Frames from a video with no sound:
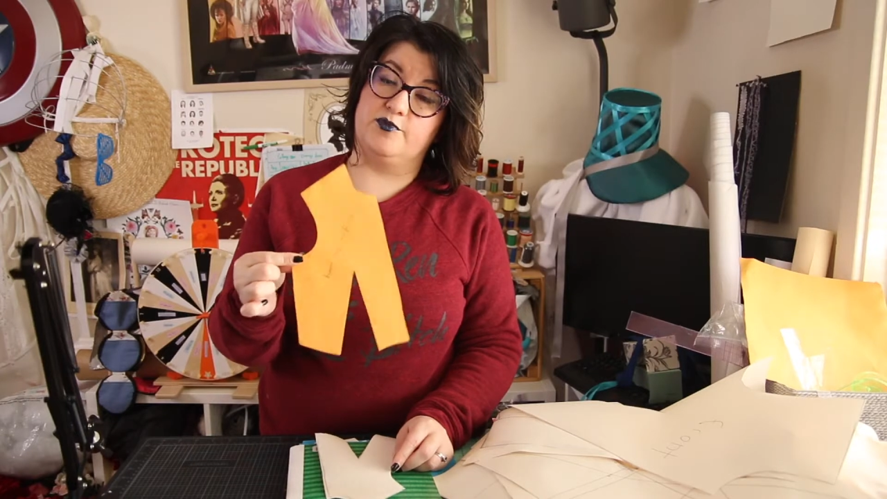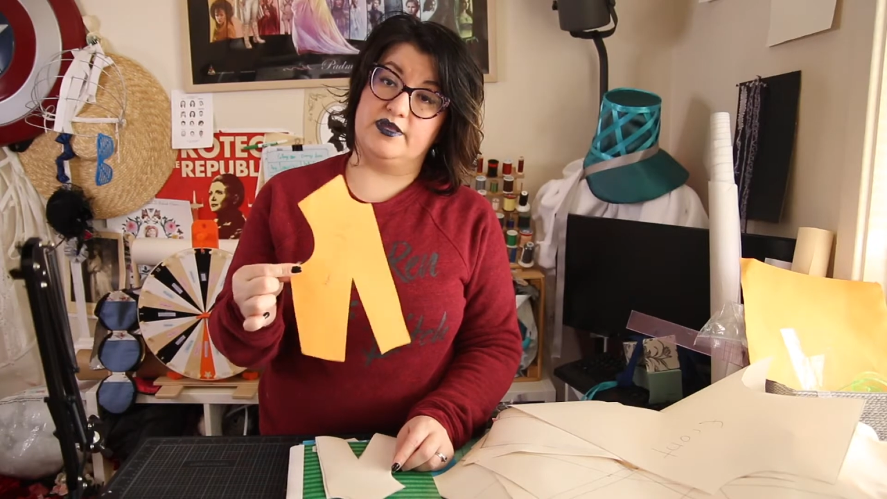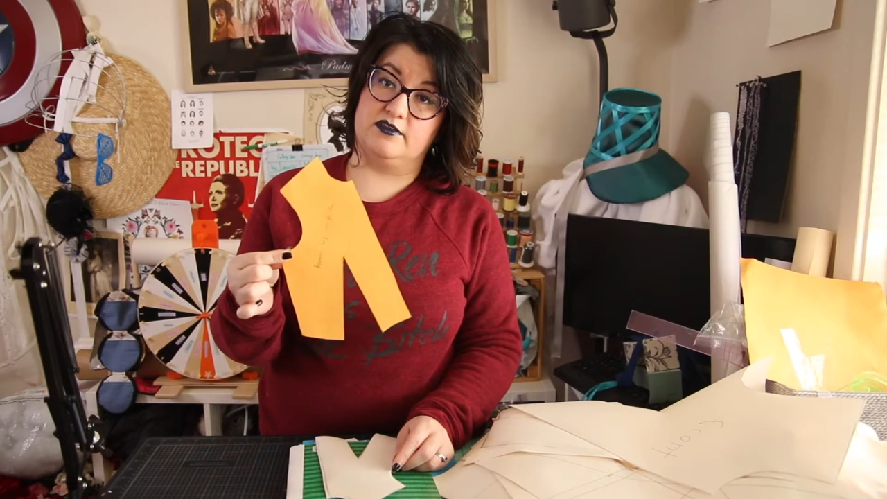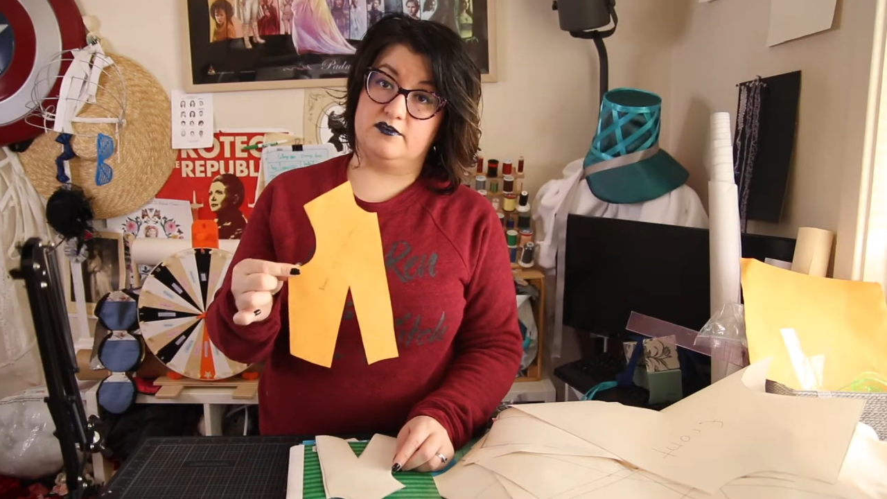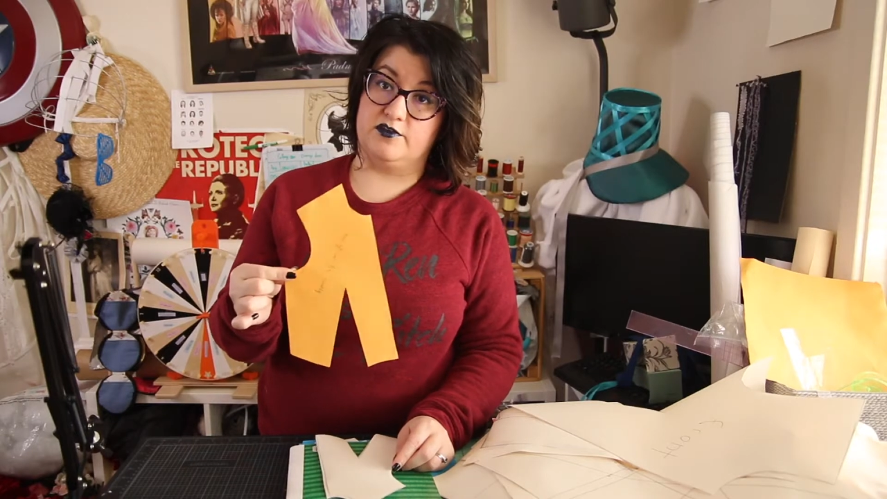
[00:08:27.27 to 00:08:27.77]
to
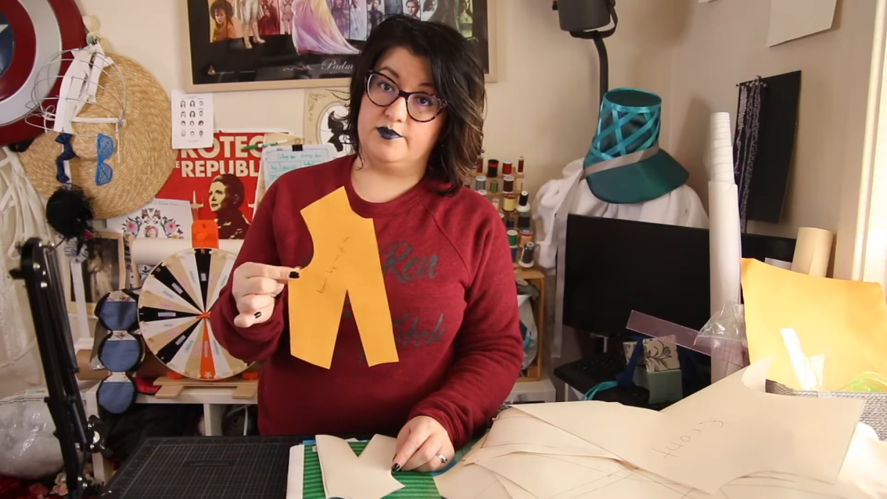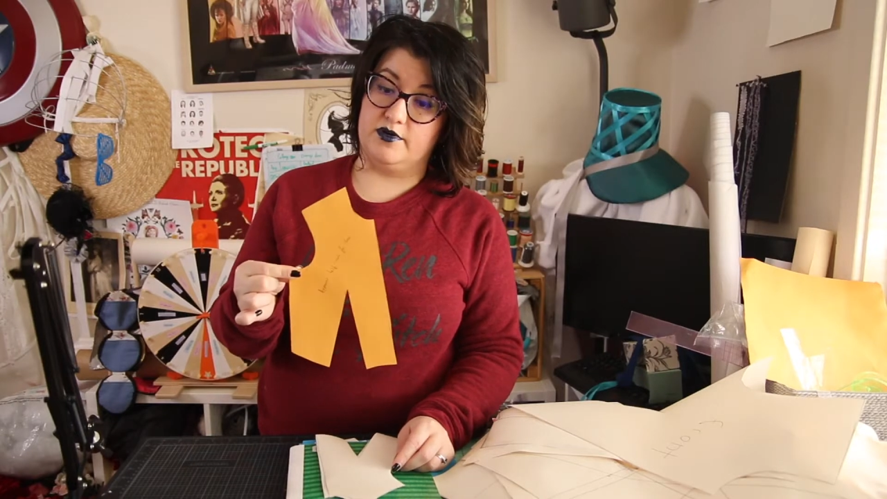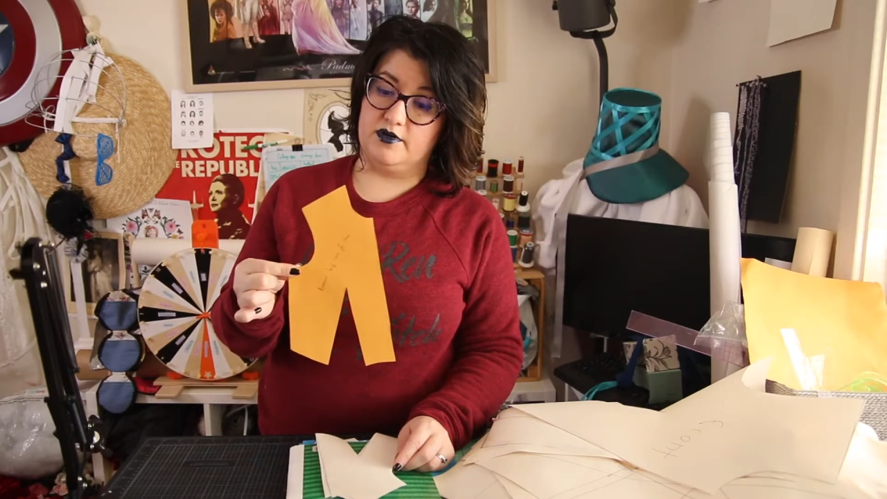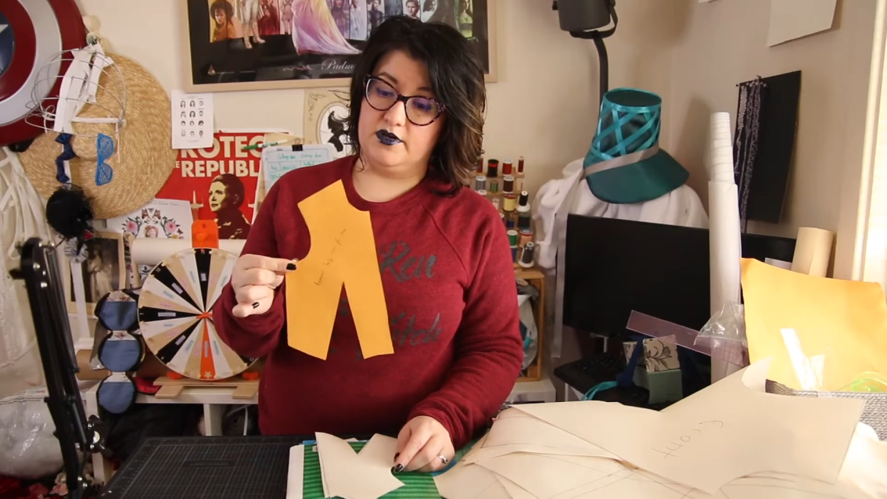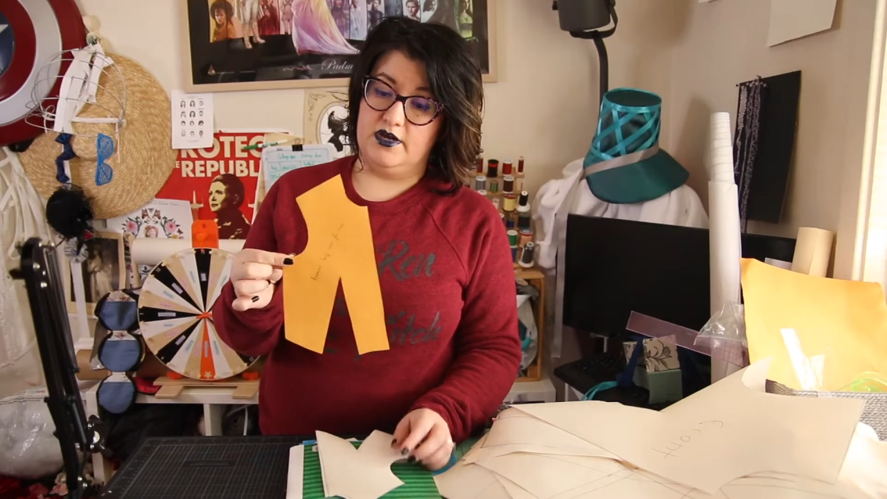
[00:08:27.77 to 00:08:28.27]
make the
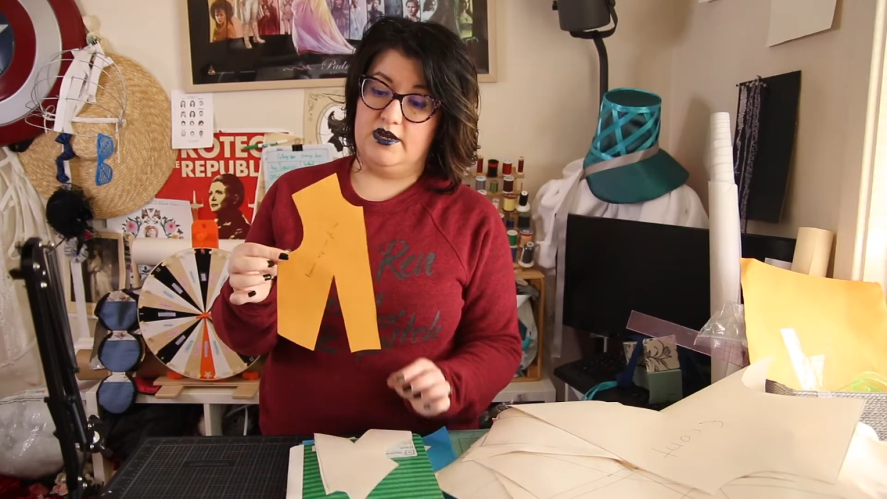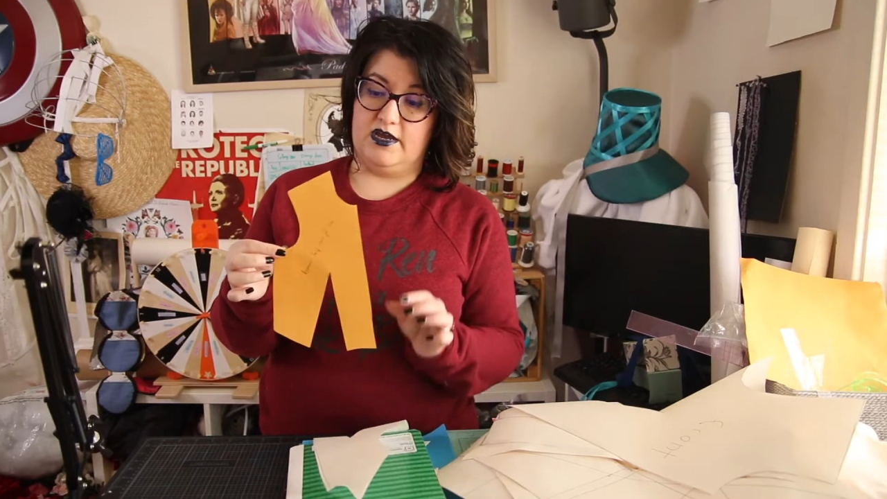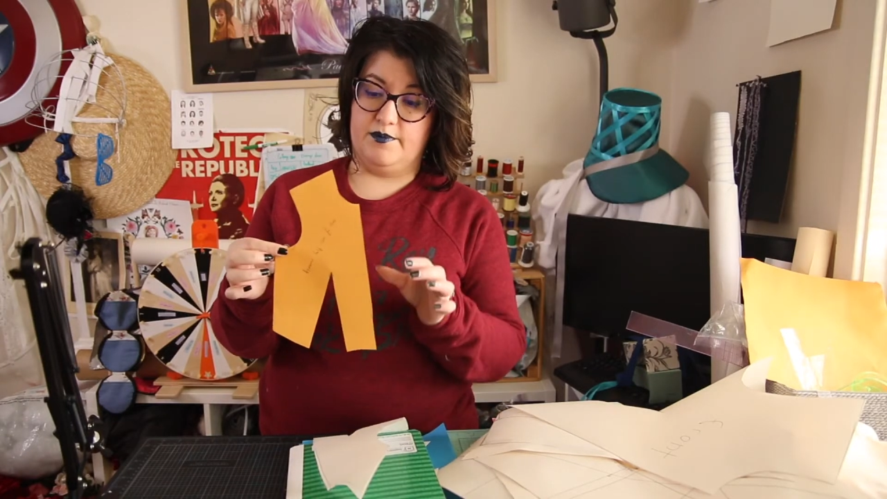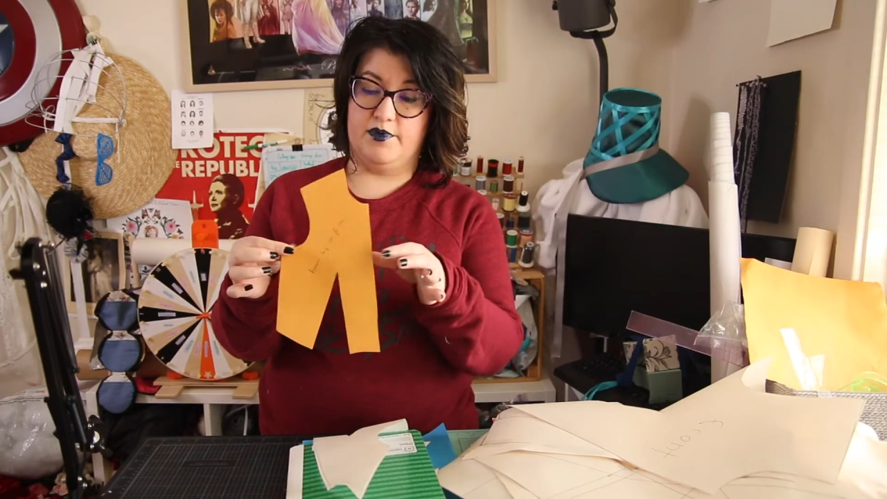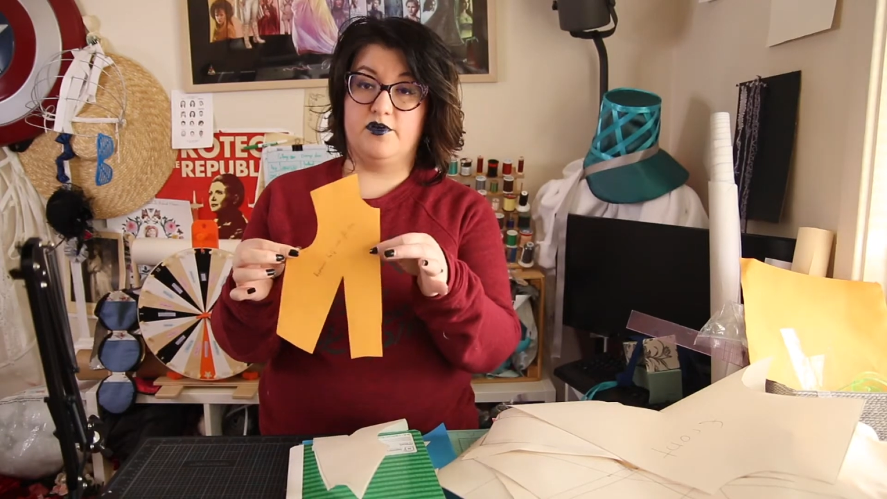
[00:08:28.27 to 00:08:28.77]
sloper,
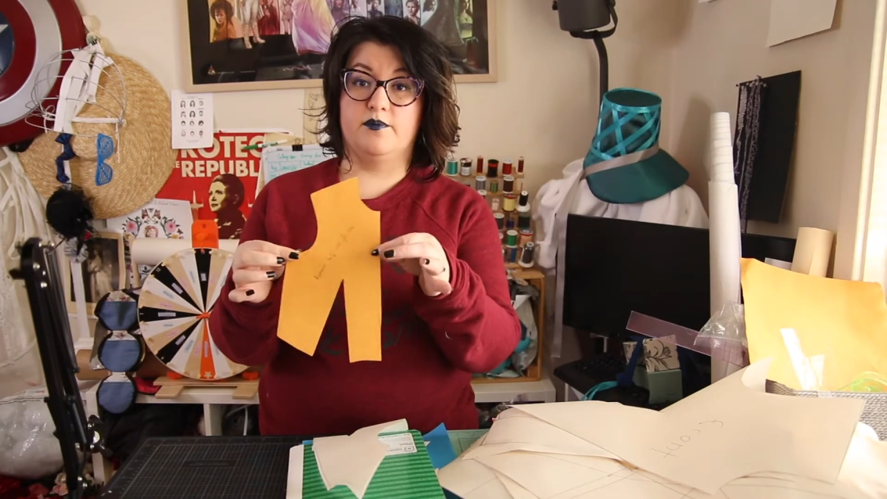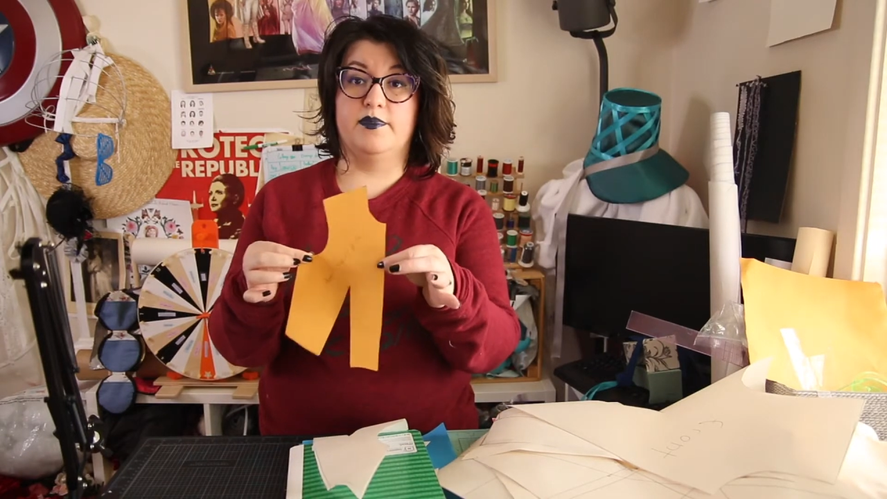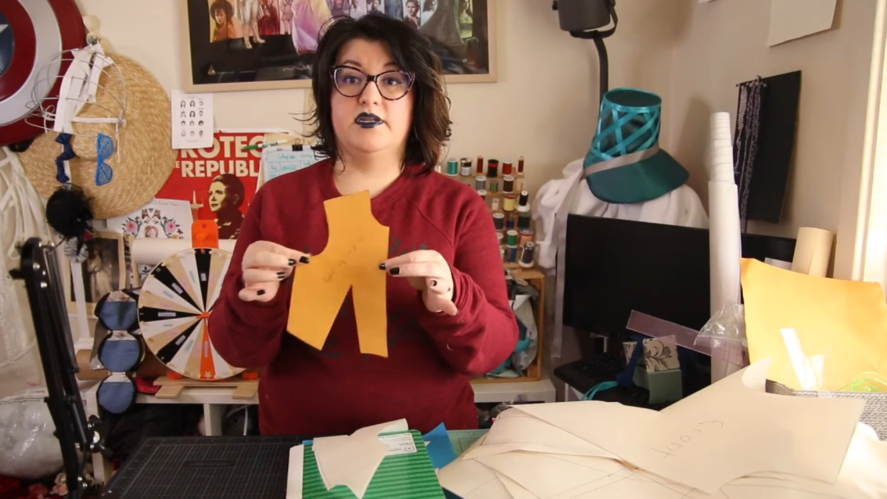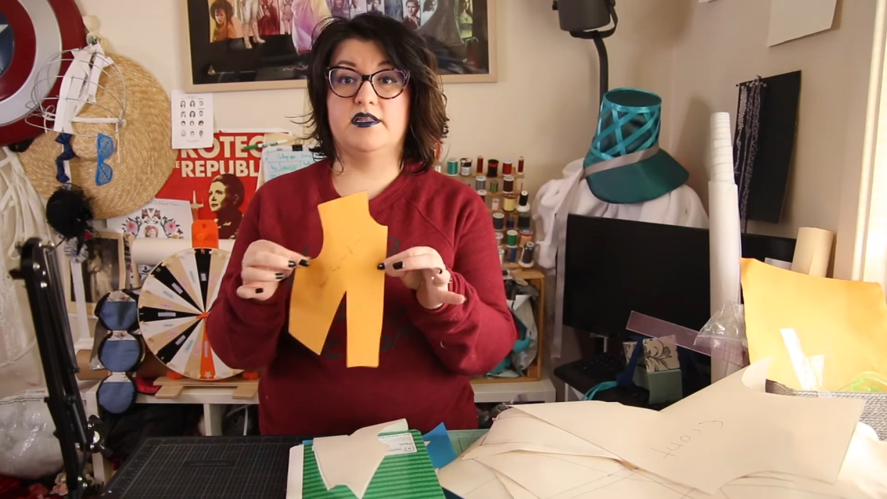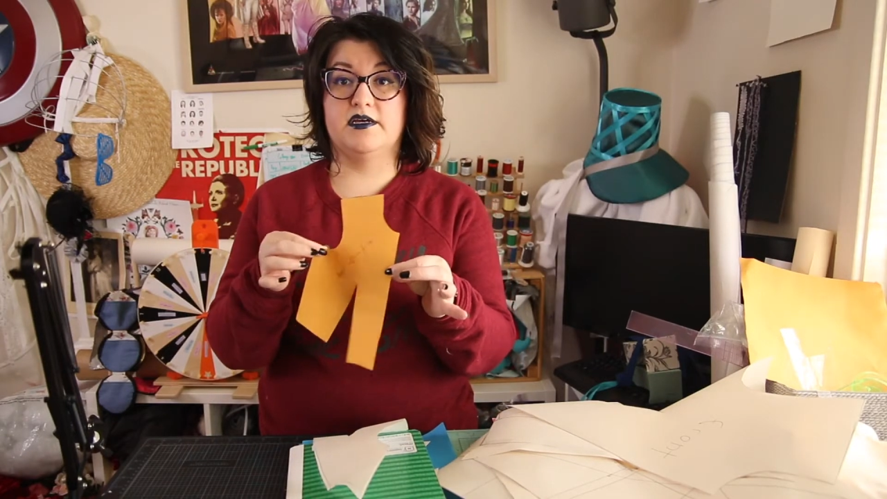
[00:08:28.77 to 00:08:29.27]
I put it on
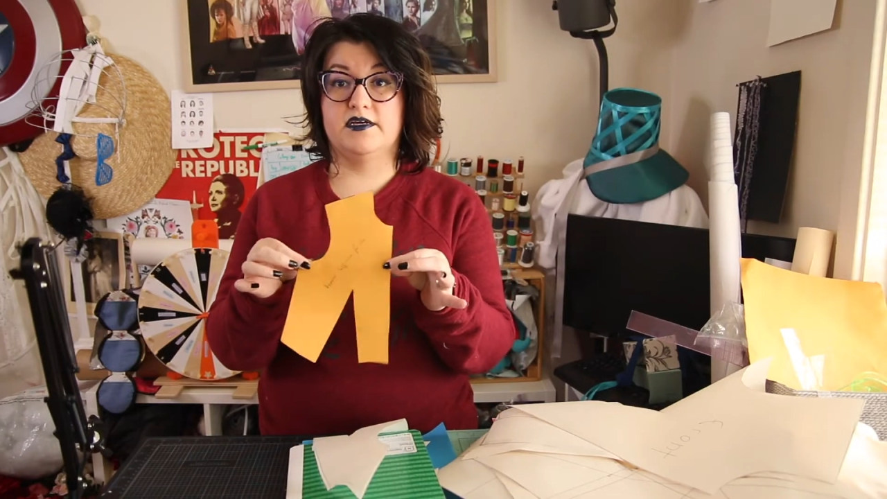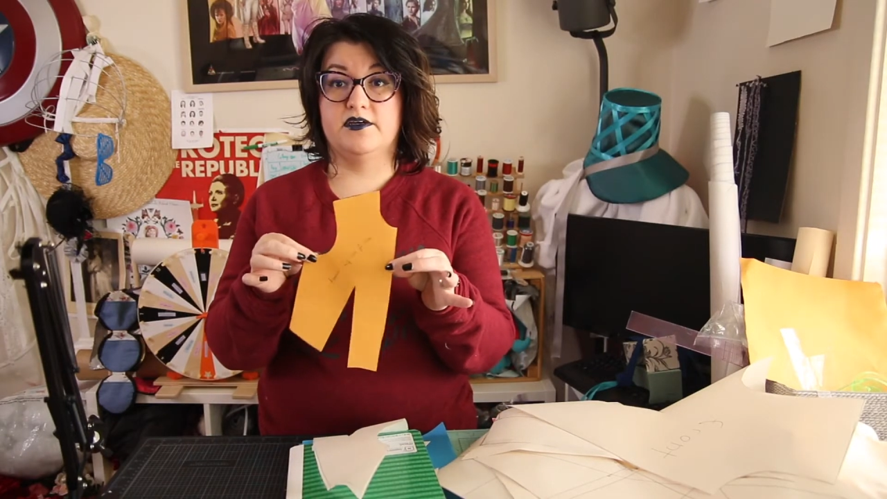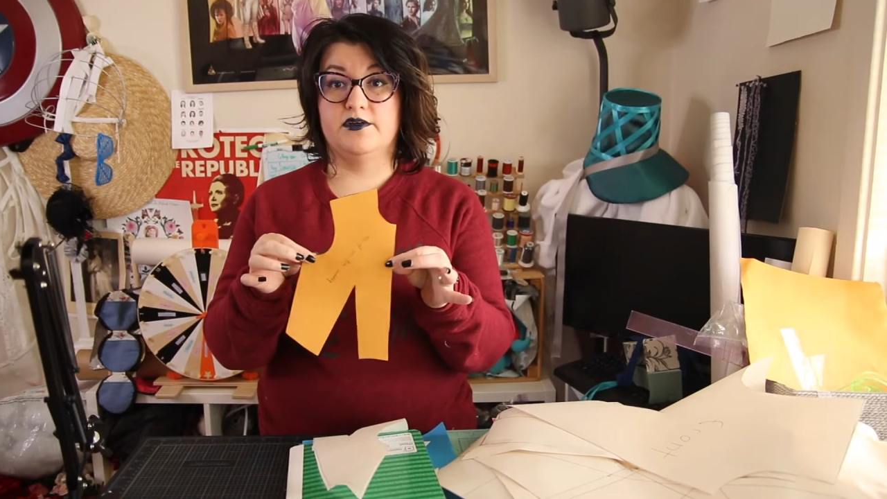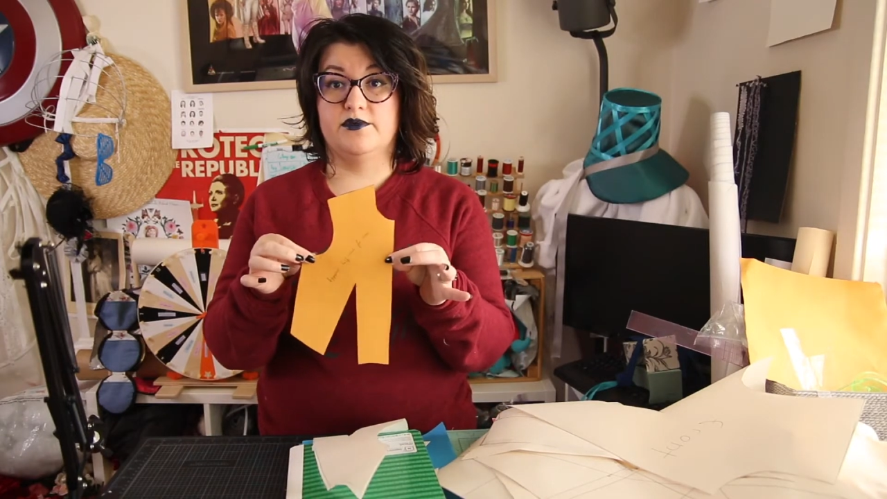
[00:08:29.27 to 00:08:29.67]
manila